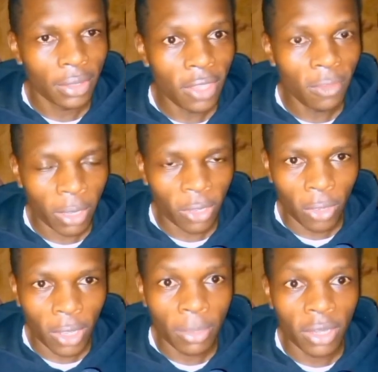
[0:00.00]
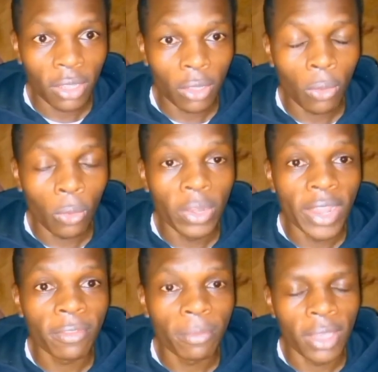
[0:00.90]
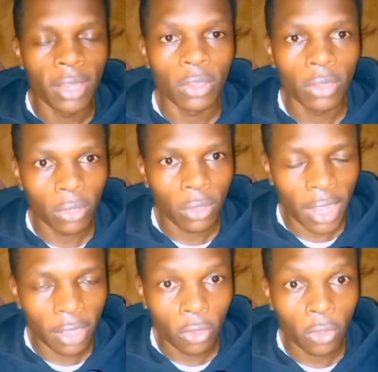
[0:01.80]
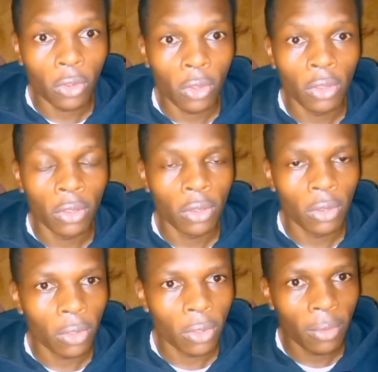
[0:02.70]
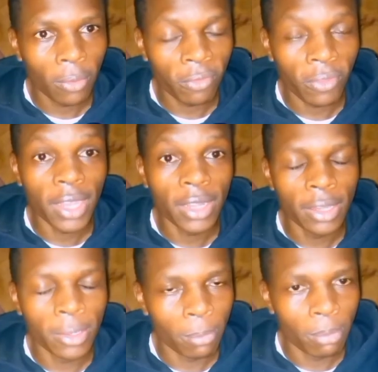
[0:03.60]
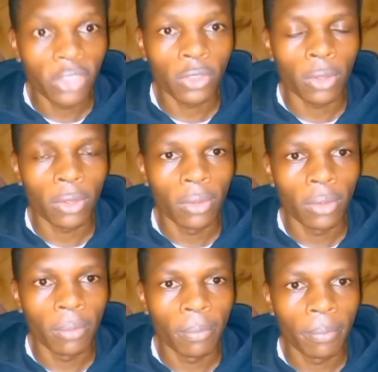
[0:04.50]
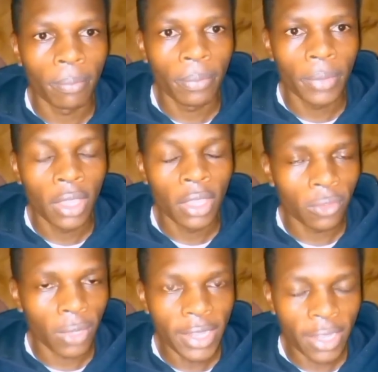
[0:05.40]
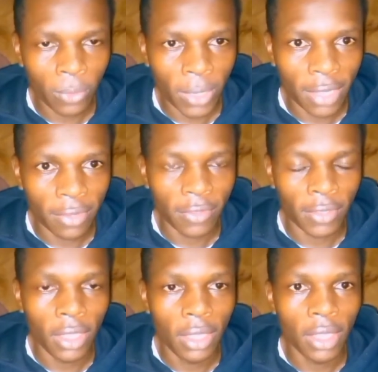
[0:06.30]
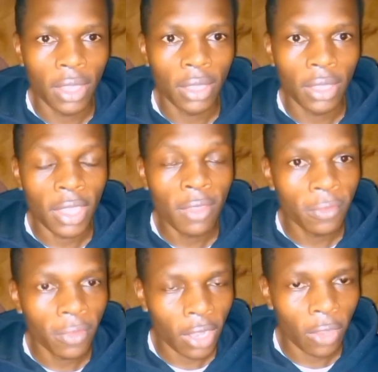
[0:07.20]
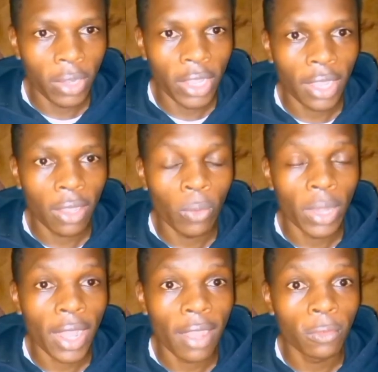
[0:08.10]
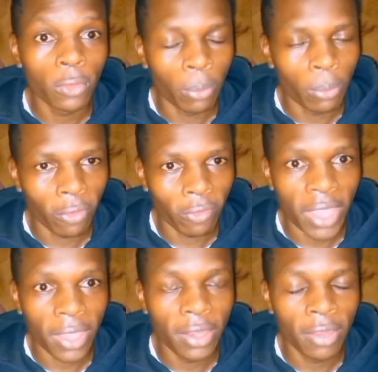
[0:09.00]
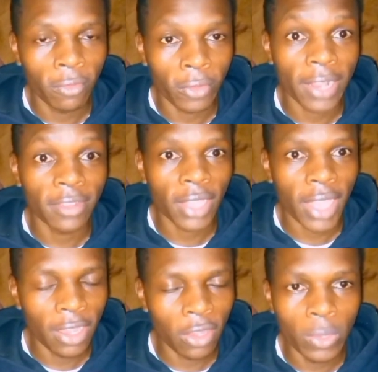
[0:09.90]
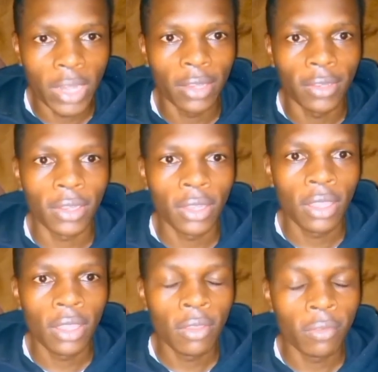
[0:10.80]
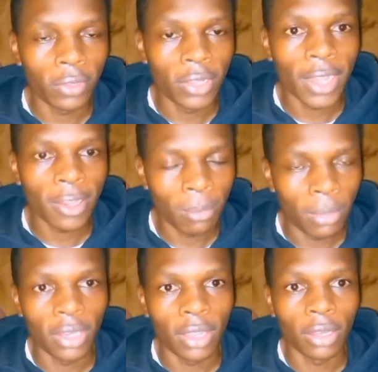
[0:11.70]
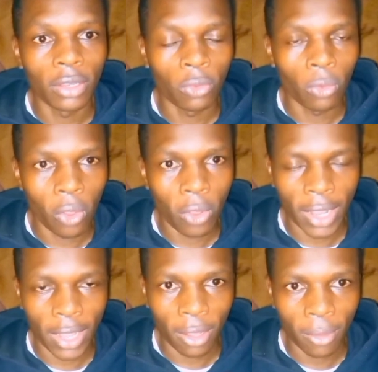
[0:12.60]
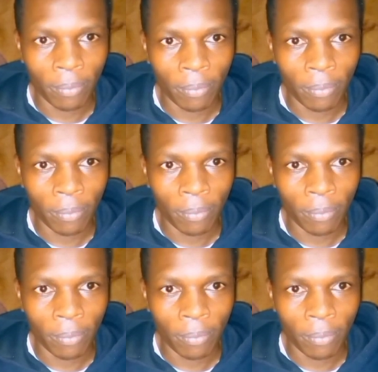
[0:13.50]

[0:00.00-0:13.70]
this particular meeting would have been a total failed mission. So let us wait and see if Raila Odinga will have to provide for us a new date for that meeting to occur.